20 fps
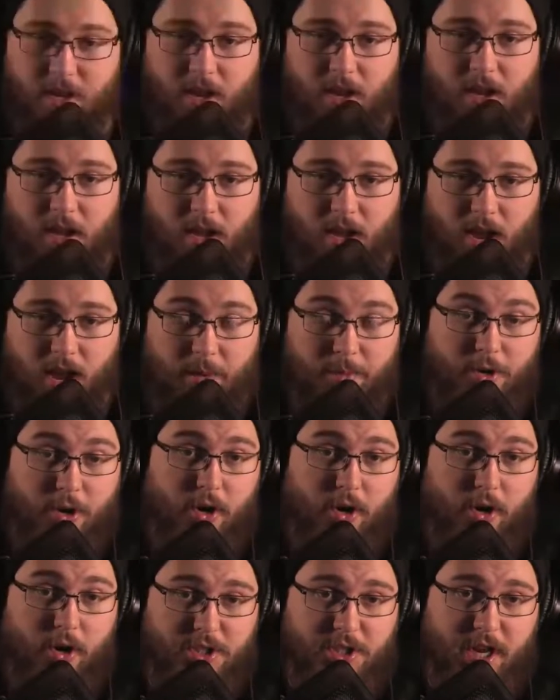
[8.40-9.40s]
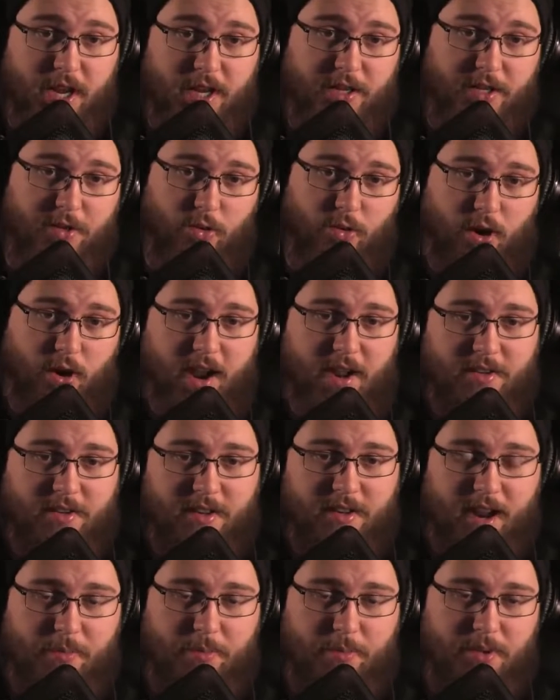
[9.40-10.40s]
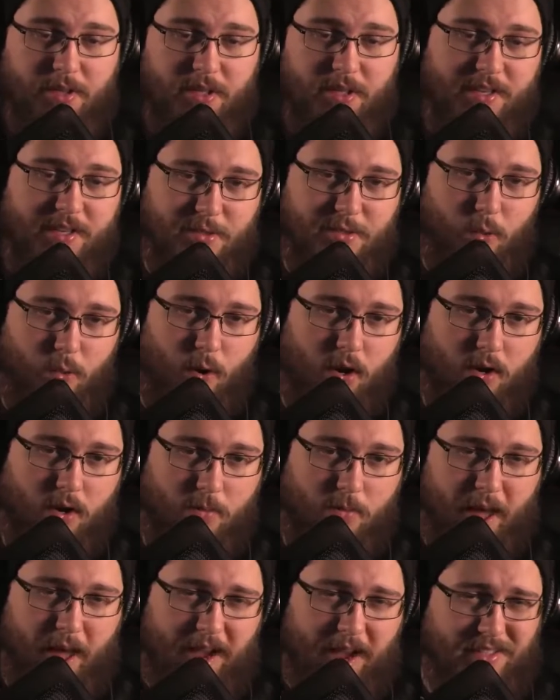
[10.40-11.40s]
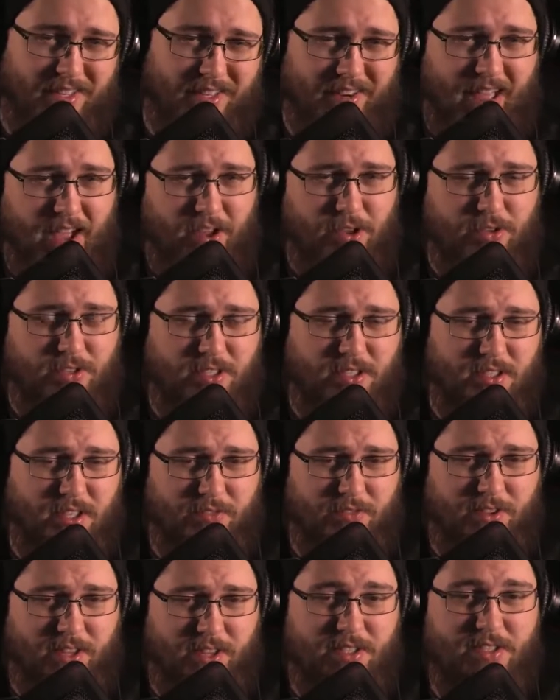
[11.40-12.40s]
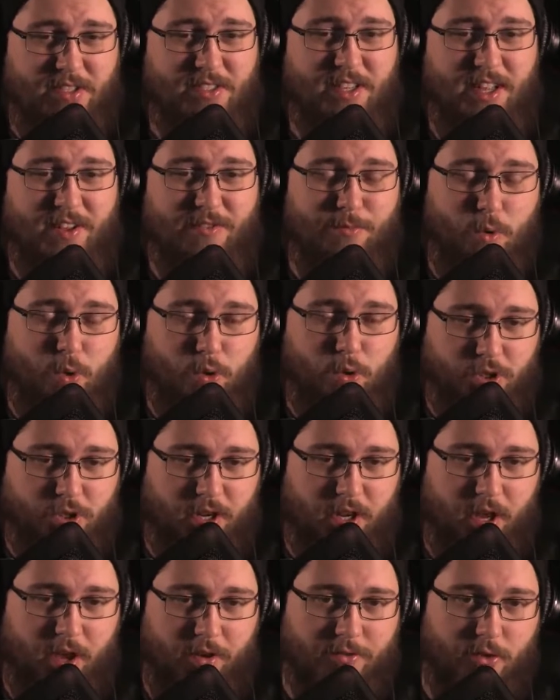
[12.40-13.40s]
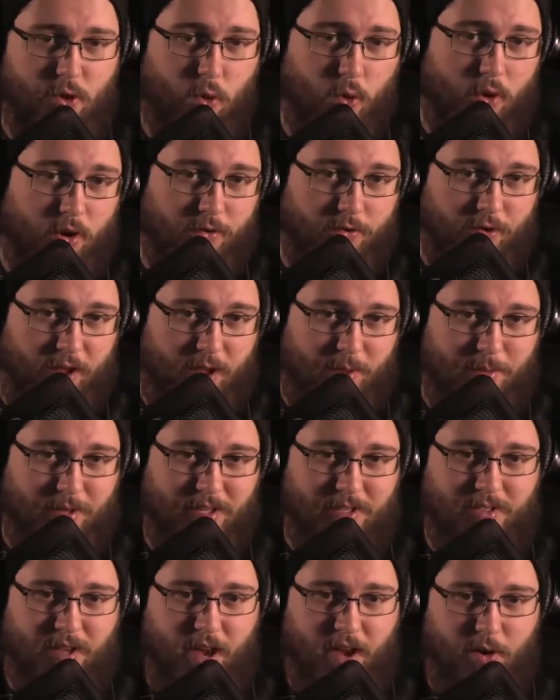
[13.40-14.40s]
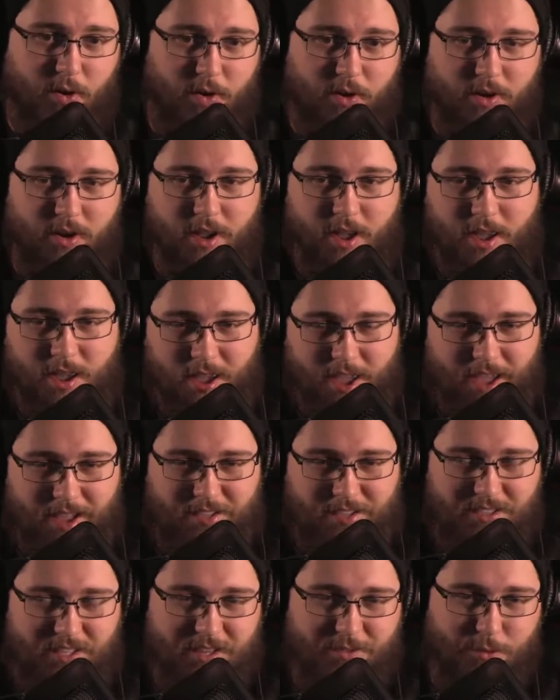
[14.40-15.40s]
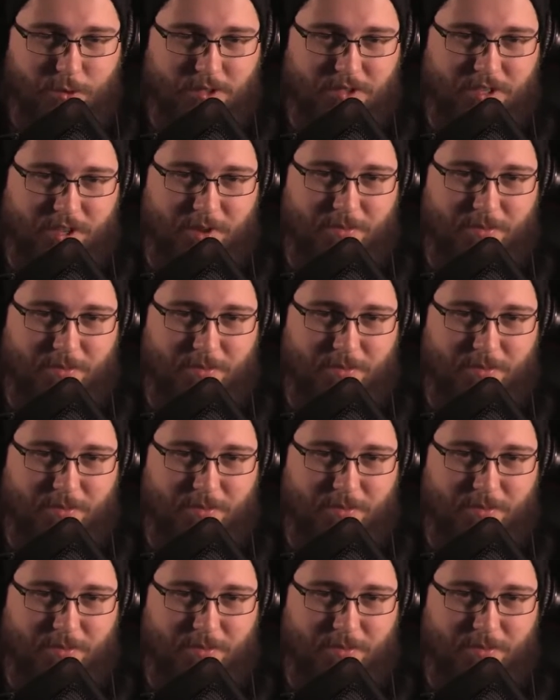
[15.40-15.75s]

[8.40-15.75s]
I'm your host, Jake Grant, and I'm pleased to welcome back to Now You See TV, Steve Moutria of TorahFamily.org. Hey, Steve, what's up?